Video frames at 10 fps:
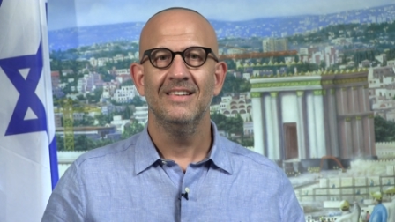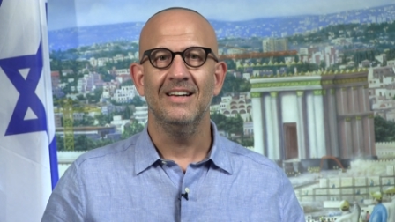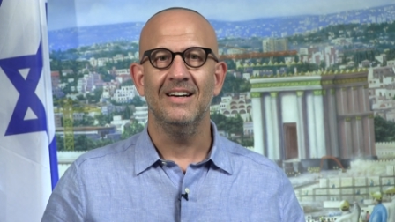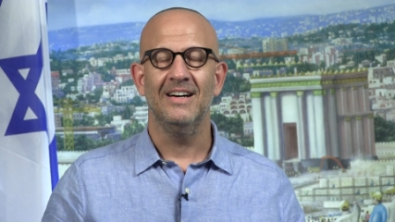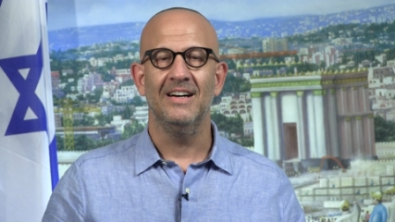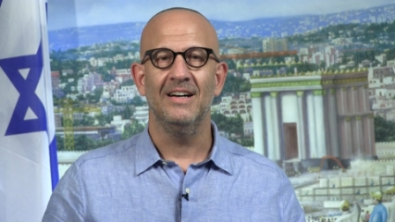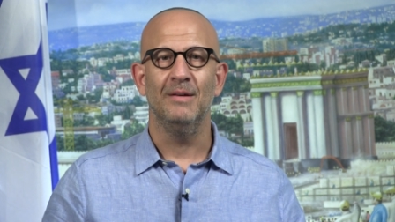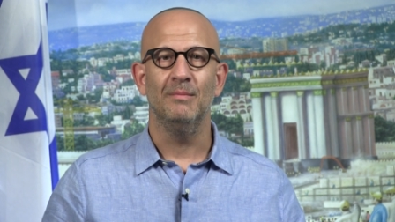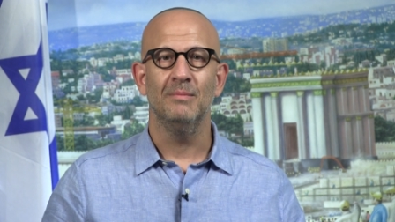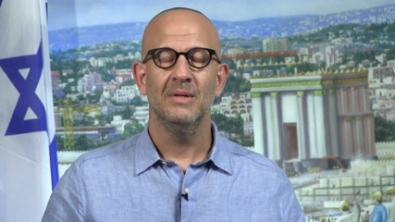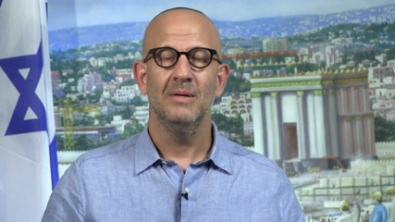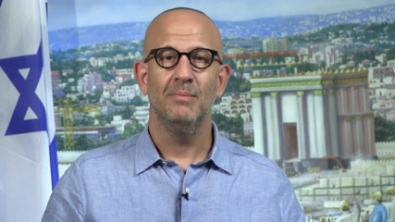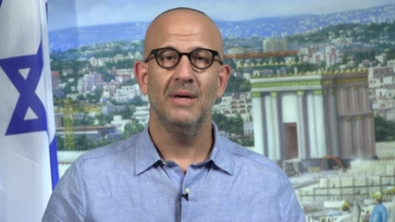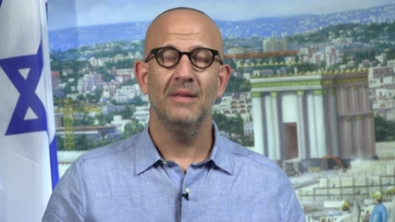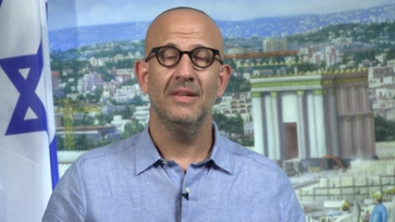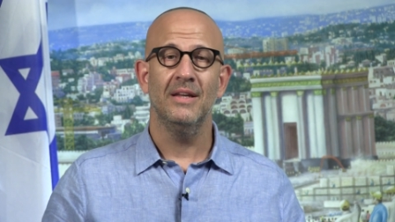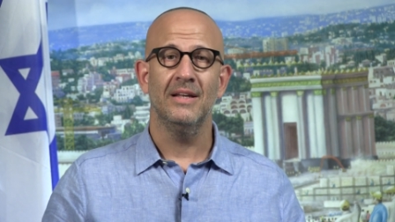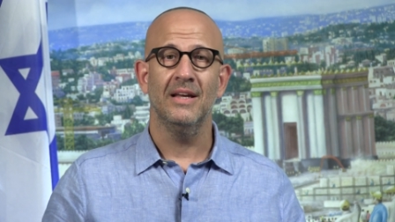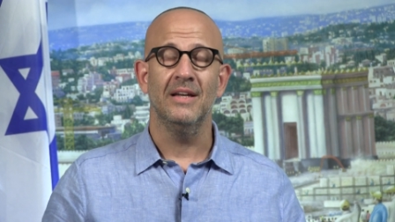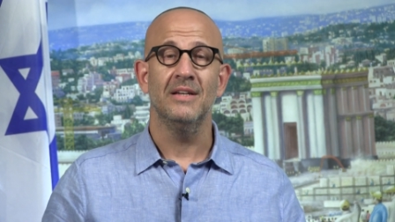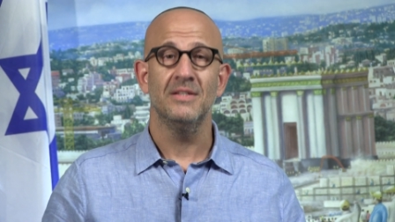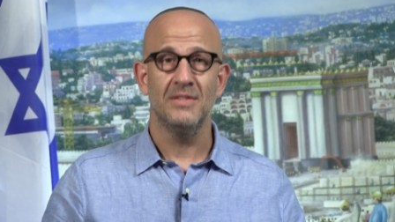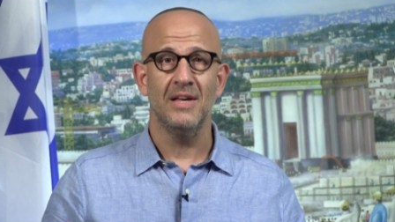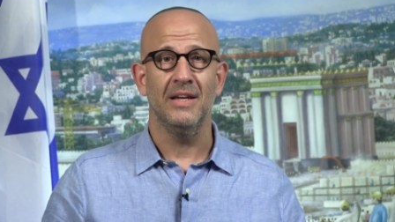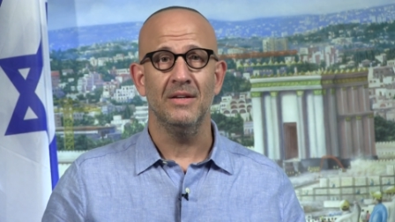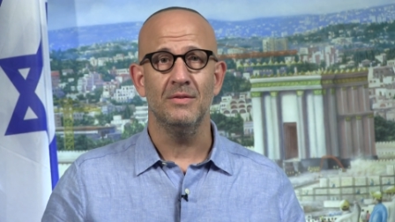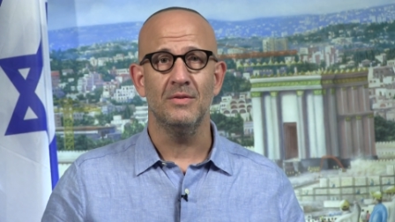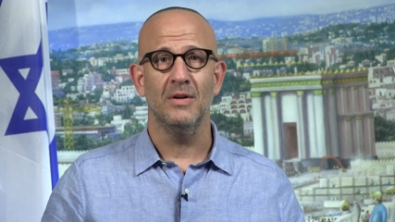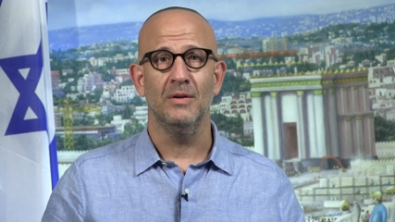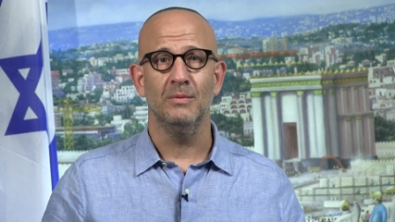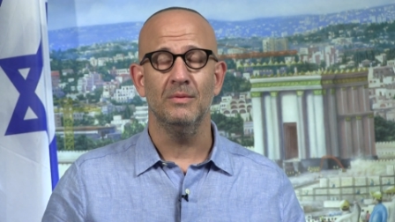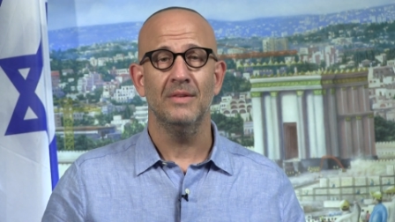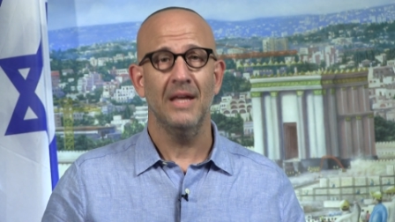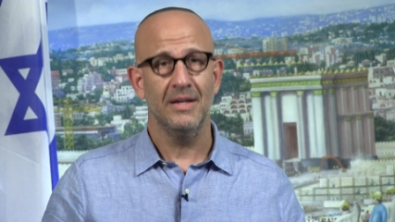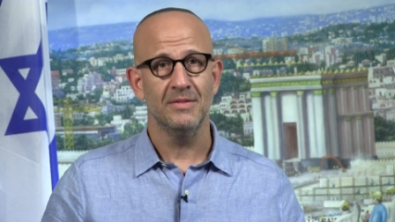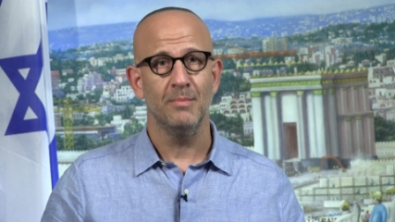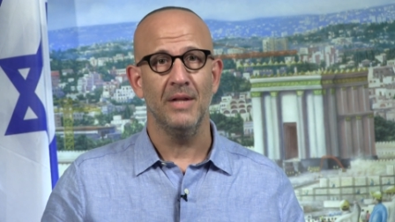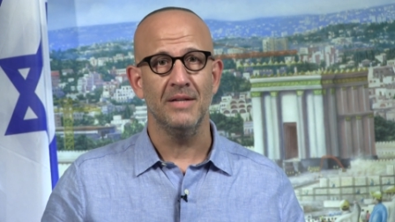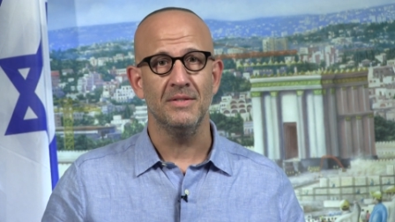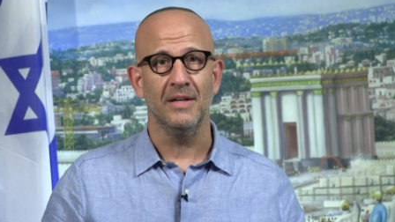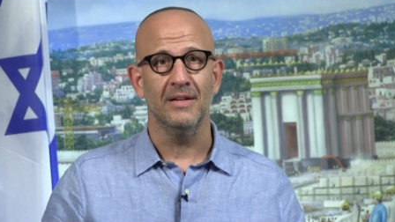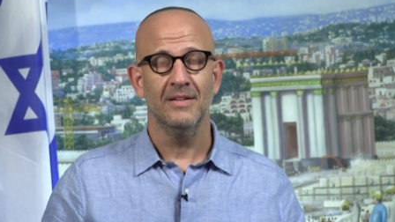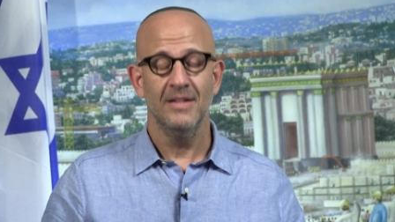But then again, it is sunny, so that is a blessing.